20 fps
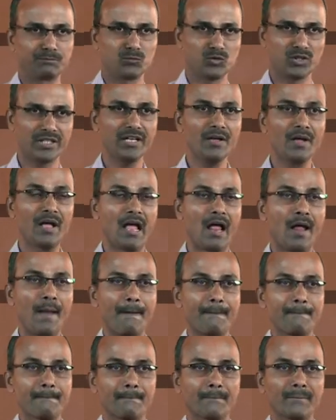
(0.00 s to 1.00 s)
Okay,
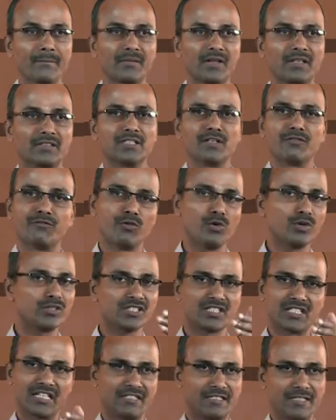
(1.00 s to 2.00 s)
the fourth
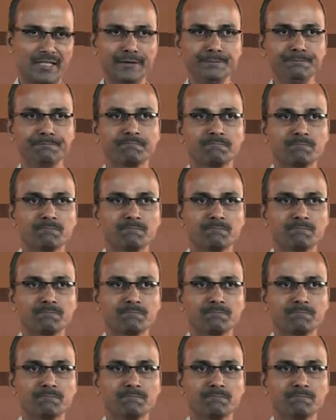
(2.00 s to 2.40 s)
stanza